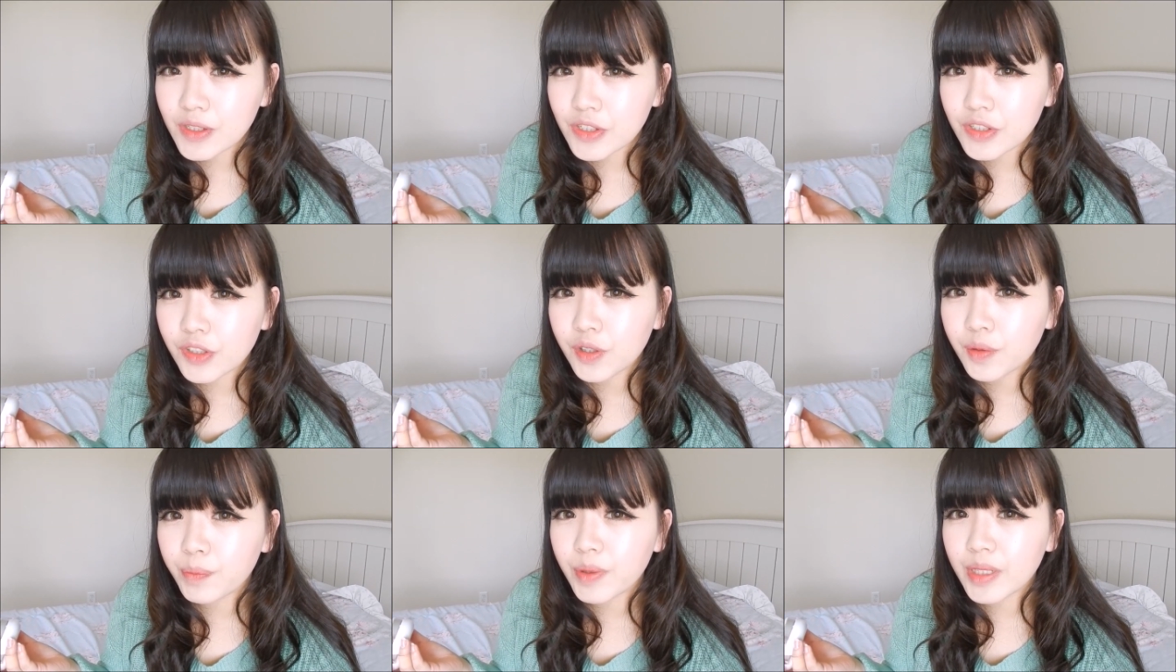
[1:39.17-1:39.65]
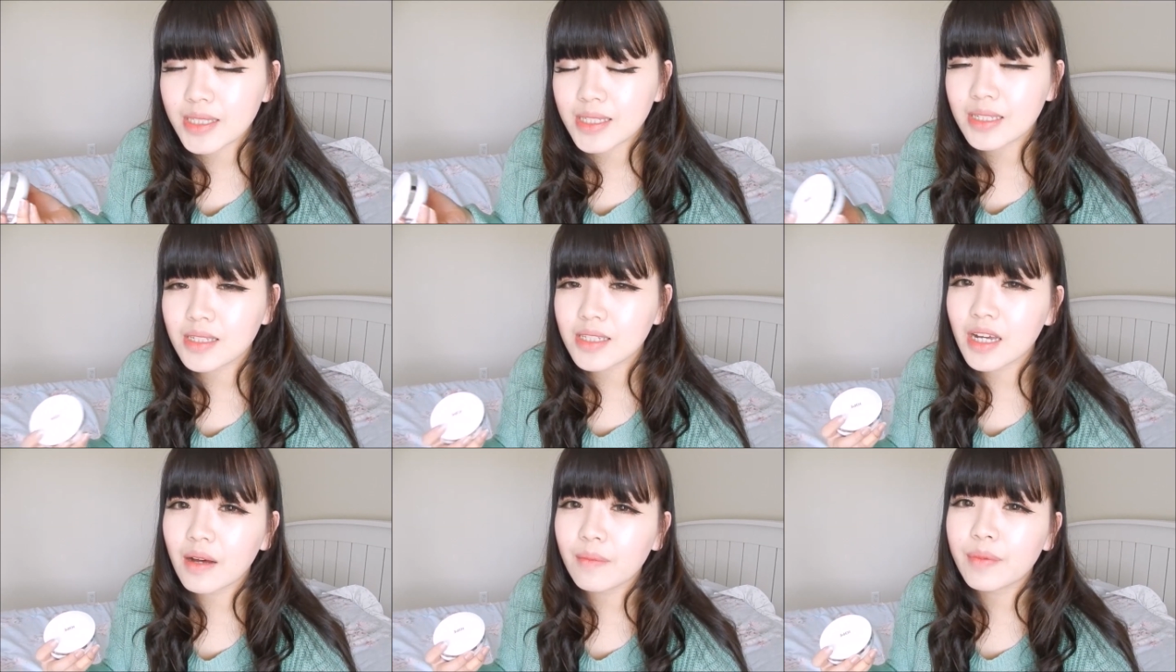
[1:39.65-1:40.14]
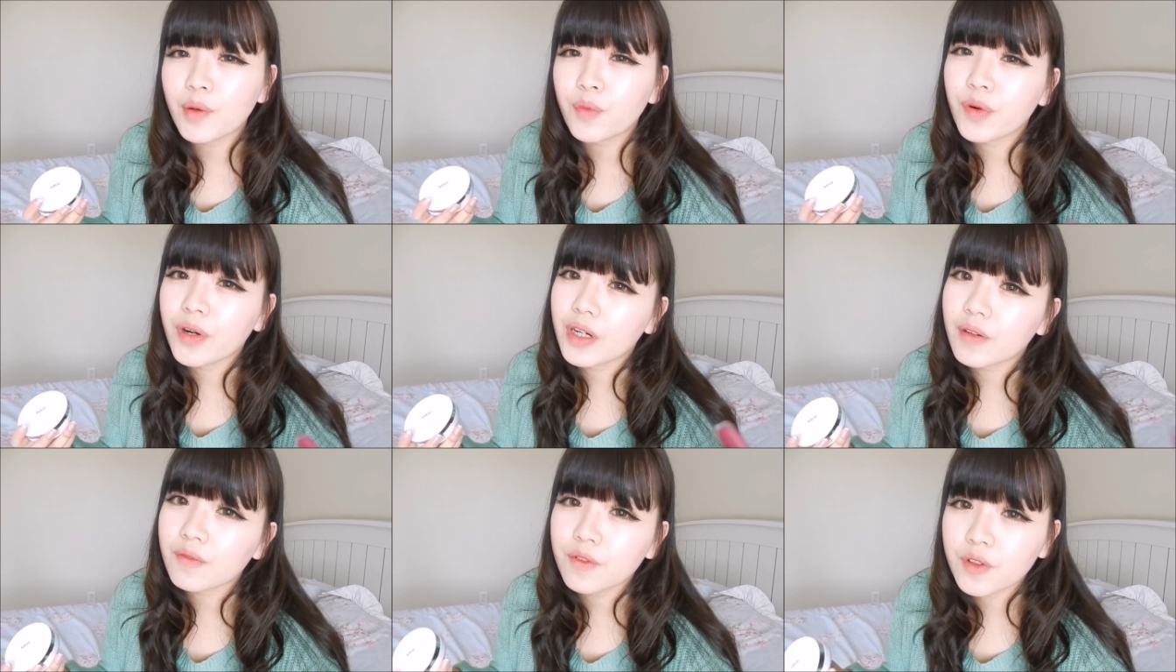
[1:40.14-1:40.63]
to do, but since I'll be
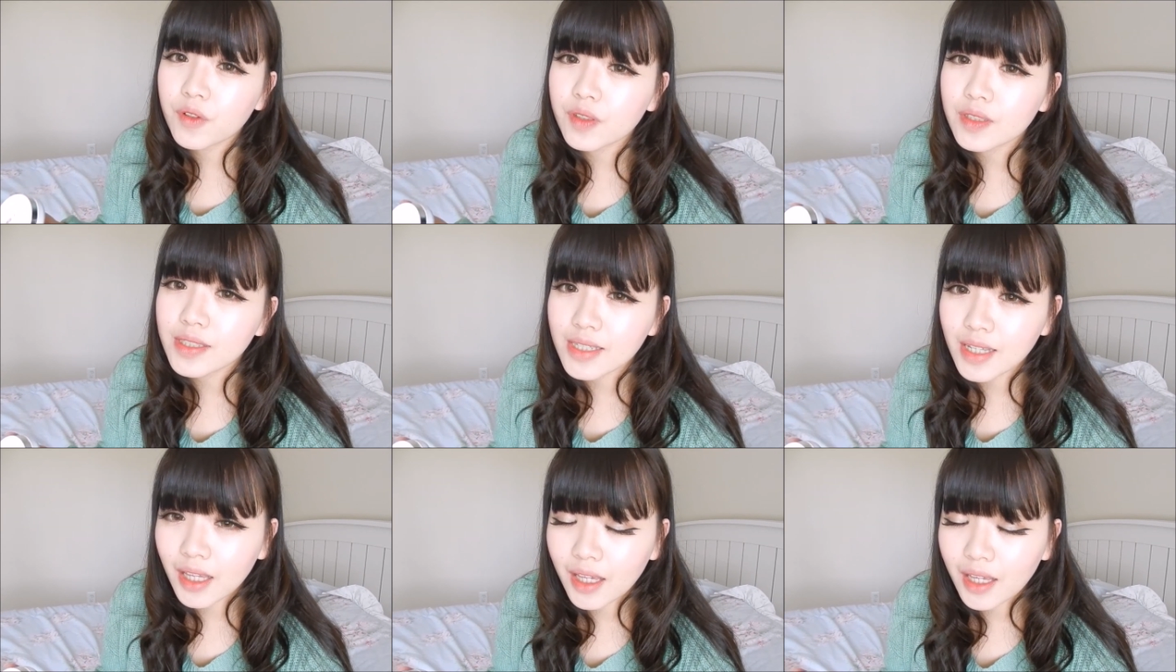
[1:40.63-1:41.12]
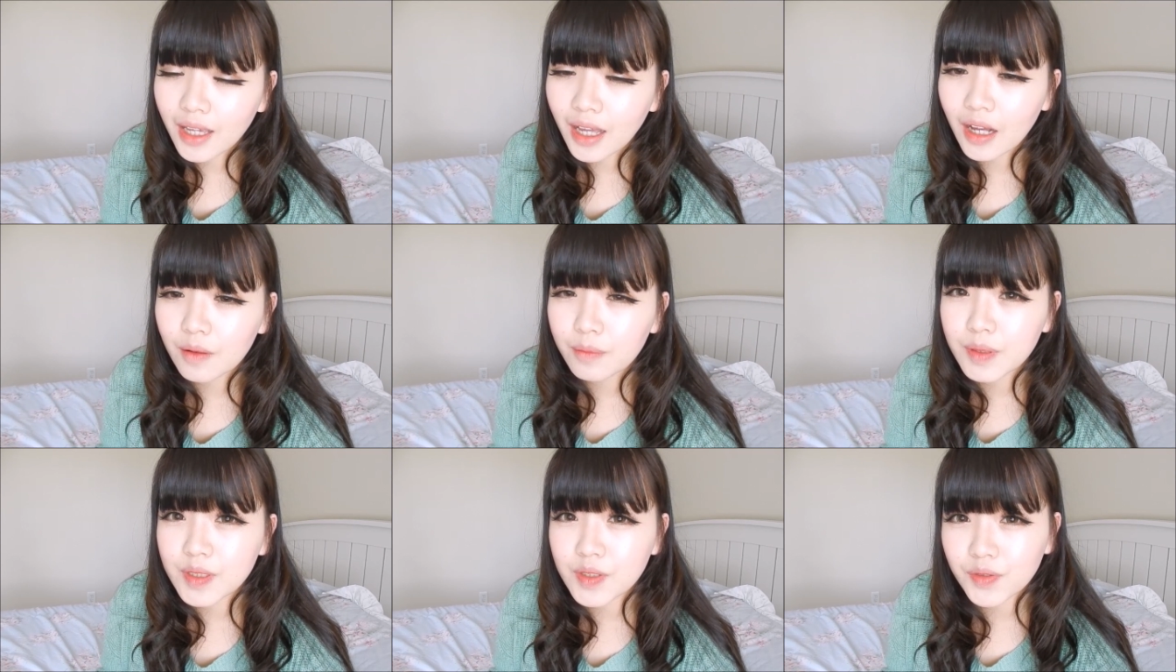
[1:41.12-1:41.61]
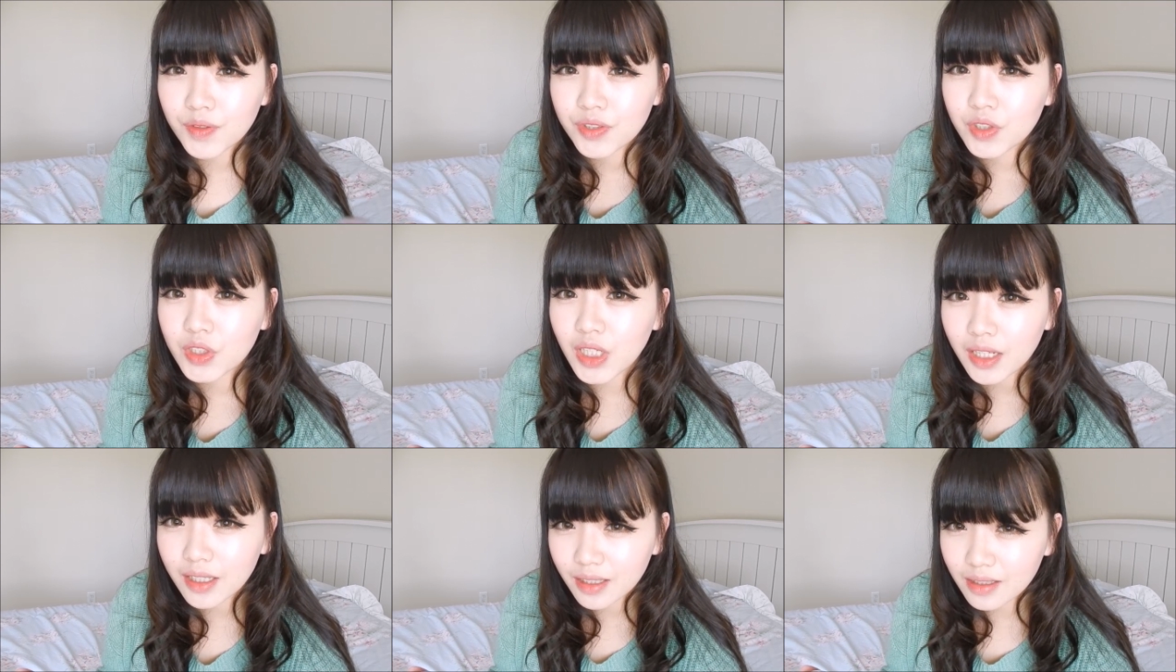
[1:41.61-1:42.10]
wearing it for the day, I'll be doing
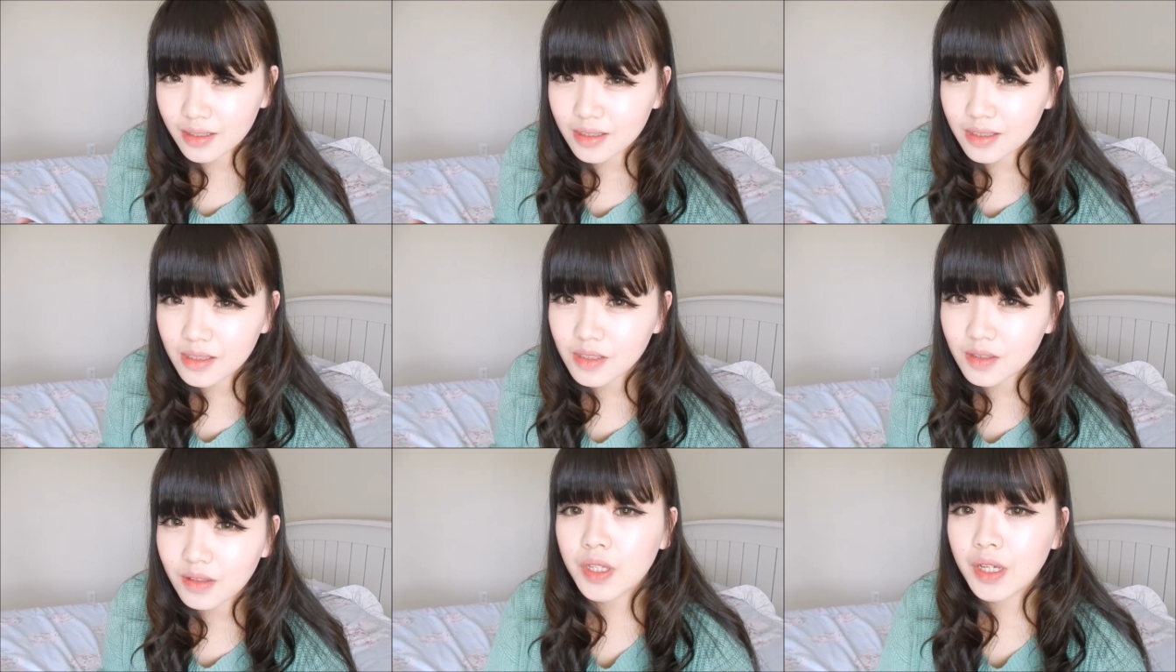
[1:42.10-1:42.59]
check-ins.